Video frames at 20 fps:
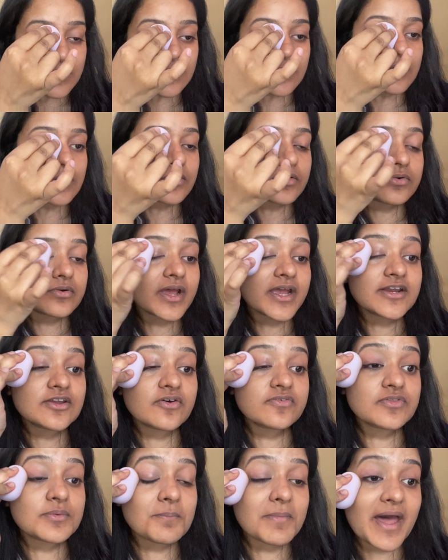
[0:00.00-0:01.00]
Right off
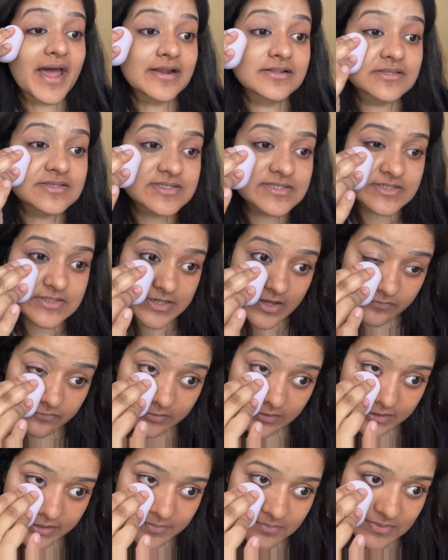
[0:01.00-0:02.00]
the bat, this is
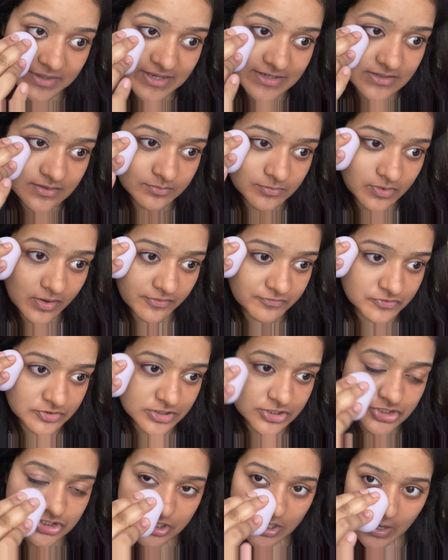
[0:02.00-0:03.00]
definitely medium
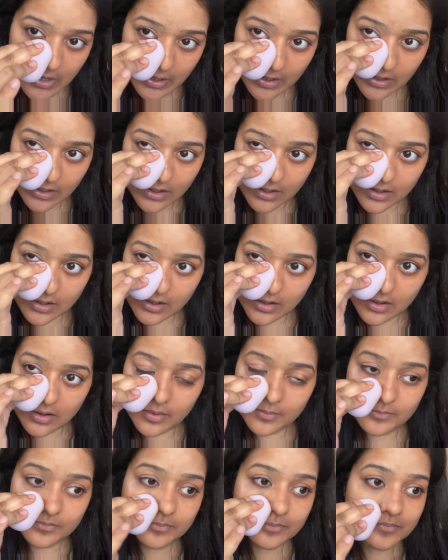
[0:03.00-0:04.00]
coverage.
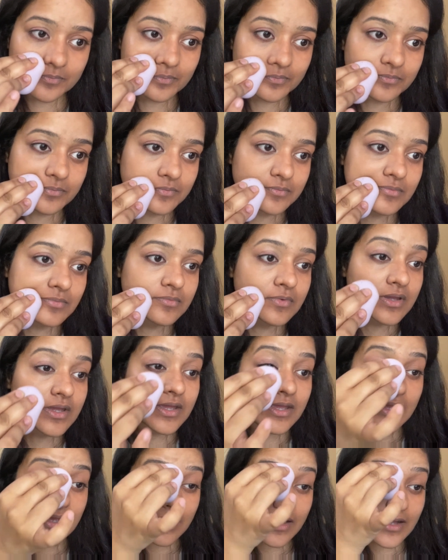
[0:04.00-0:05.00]
Um,
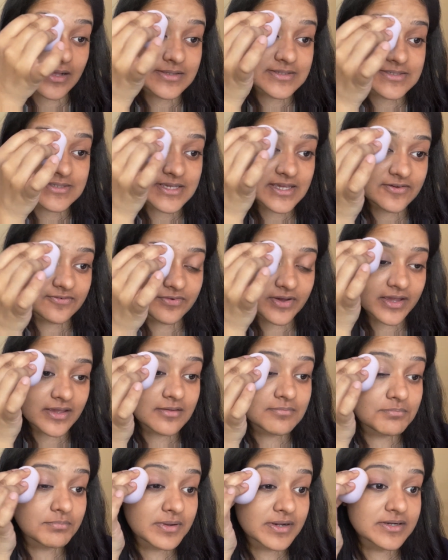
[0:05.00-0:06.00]
I'll see if I can
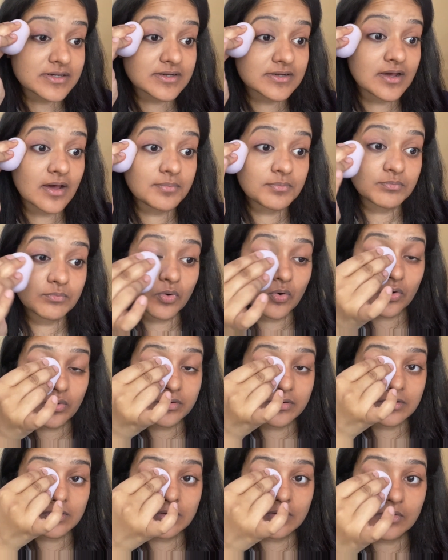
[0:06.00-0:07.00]
build it up more
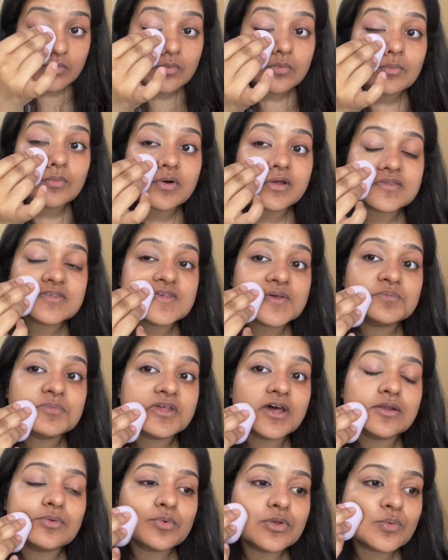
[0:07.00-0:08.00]
once I'm
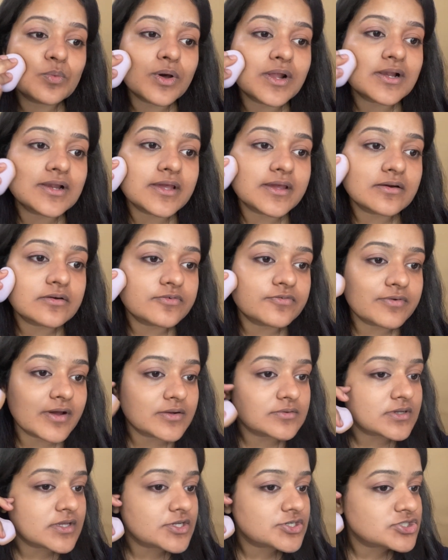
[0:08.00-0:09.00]
done with one layer of
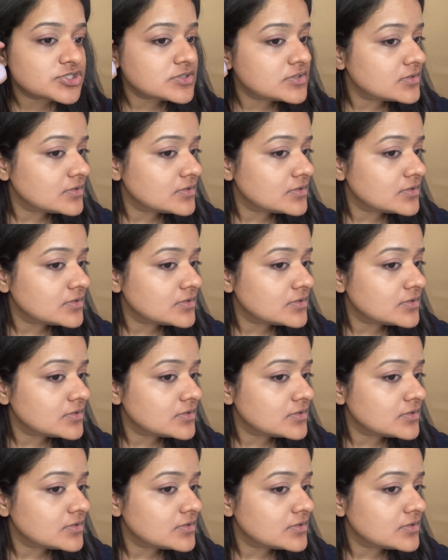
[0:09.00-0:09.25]
foundation.